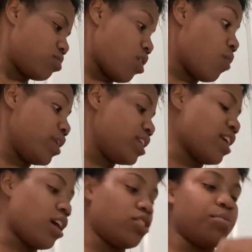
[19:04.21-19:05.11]
Oh, it is
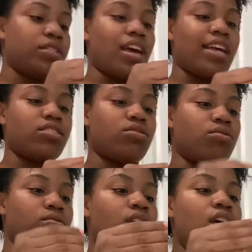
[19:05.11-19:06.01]
100%
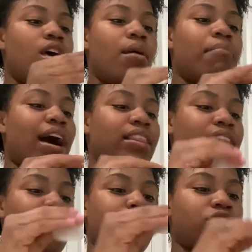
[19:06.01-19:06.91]
acetone. But I
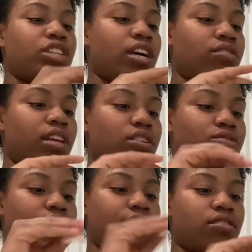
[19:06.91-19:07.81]
think for gel nails,
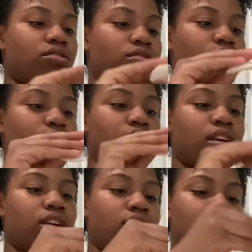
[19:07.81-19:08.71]
you have to soak it.